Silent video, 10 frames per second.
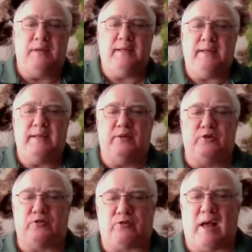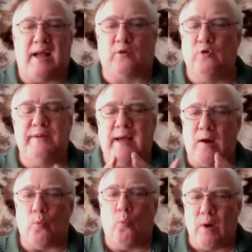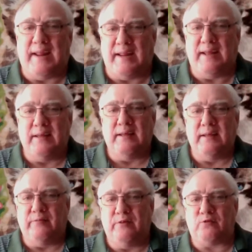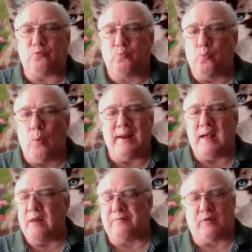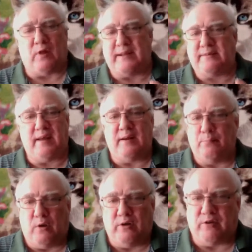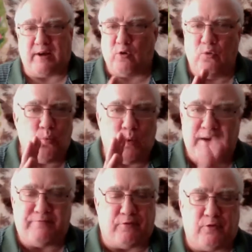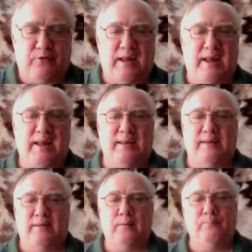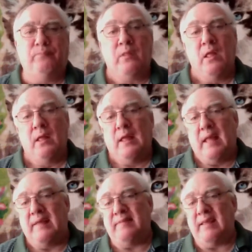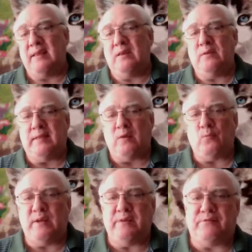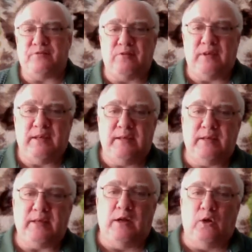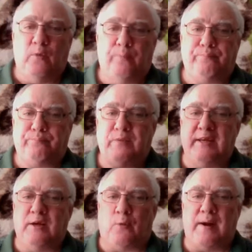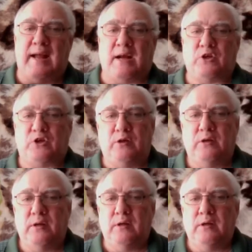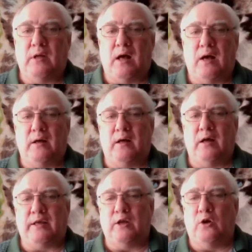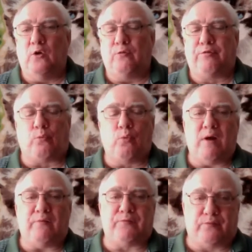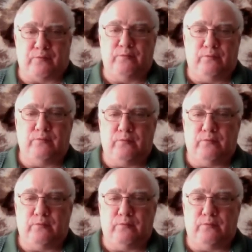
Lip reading: to me, I could not wait. This went on for like 10 months. I couldn't wait for it to end. And then we have seen, interaction, throughout